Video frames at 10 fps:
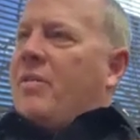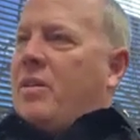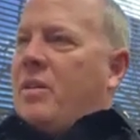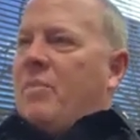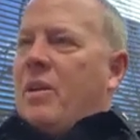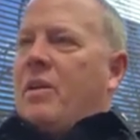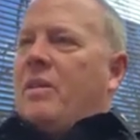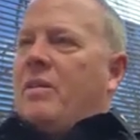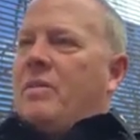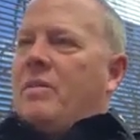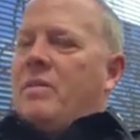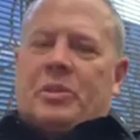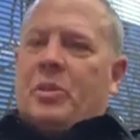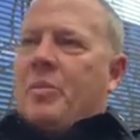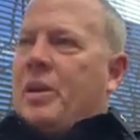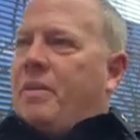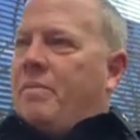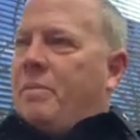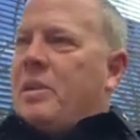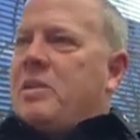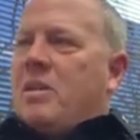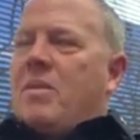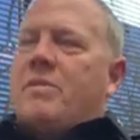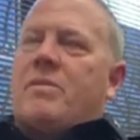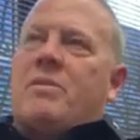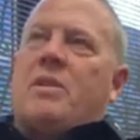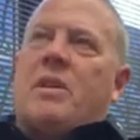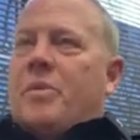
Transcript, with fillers: African American to be police officers.